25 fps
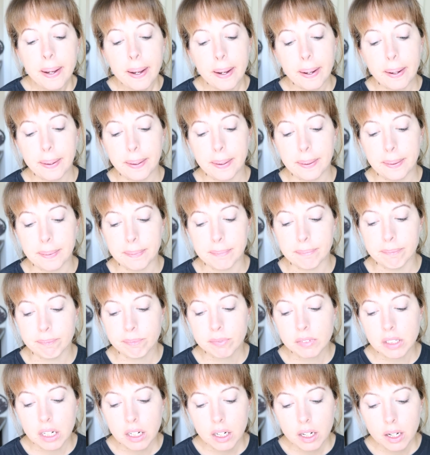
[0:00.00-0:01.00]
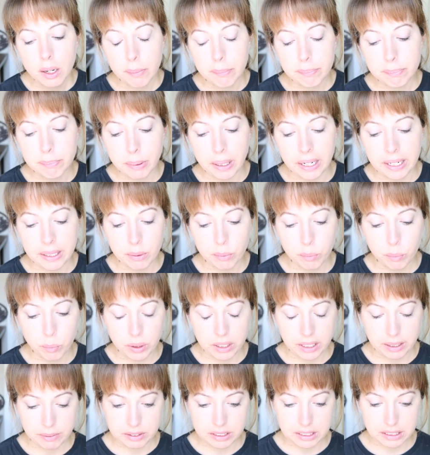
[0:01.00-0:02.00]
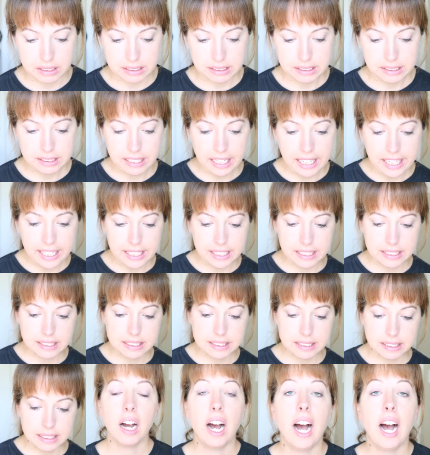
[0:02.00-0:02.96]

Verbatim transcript: Um, but what I was going to say is,